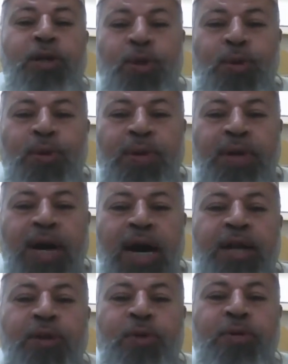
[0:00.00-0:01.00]
you
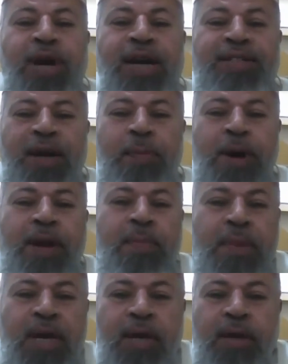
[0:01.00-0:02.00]
and your rights
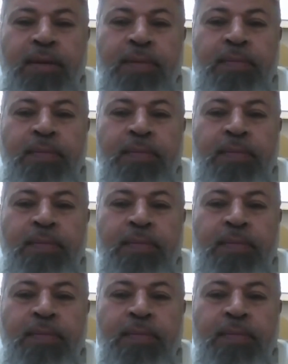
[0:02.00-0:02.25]
upon me